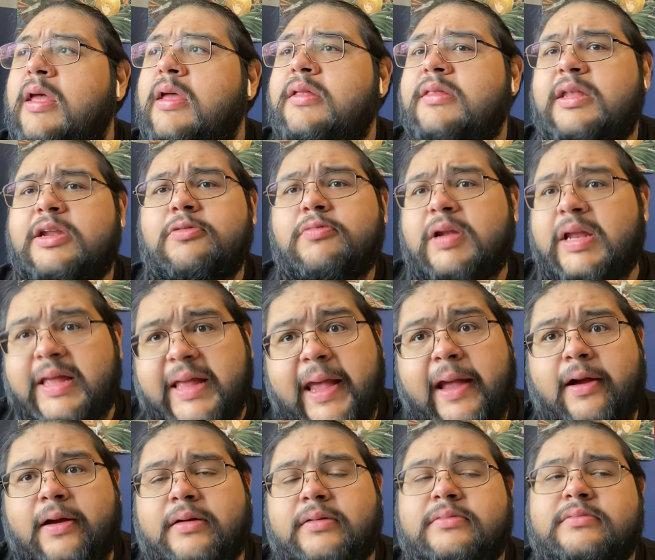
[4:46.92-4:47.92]
didn't really
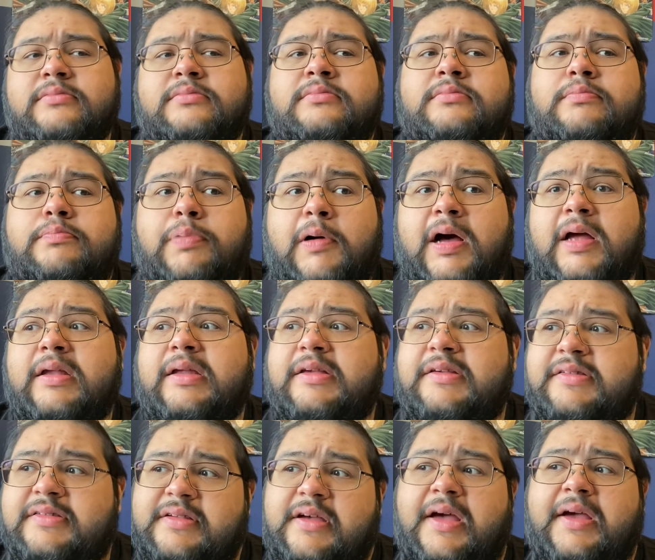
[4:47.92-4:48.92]
care. But
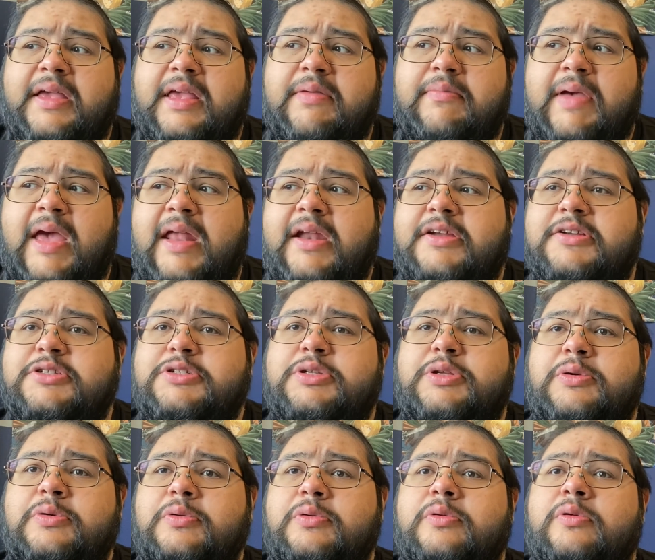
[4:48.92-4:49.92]
Isagi managed
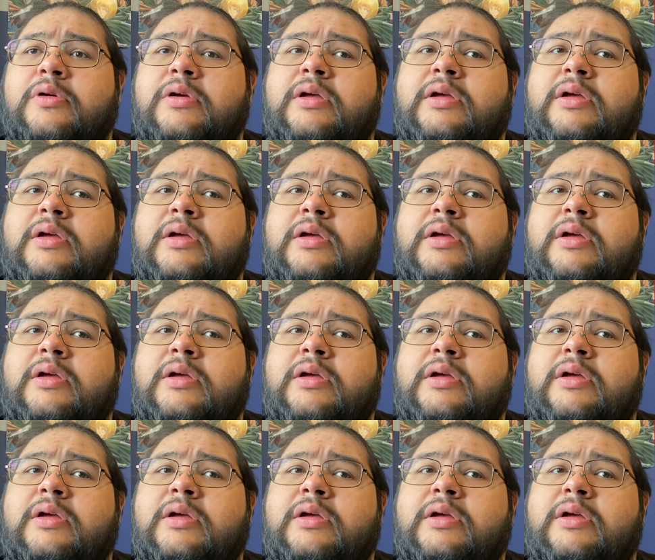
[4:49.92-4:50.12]
to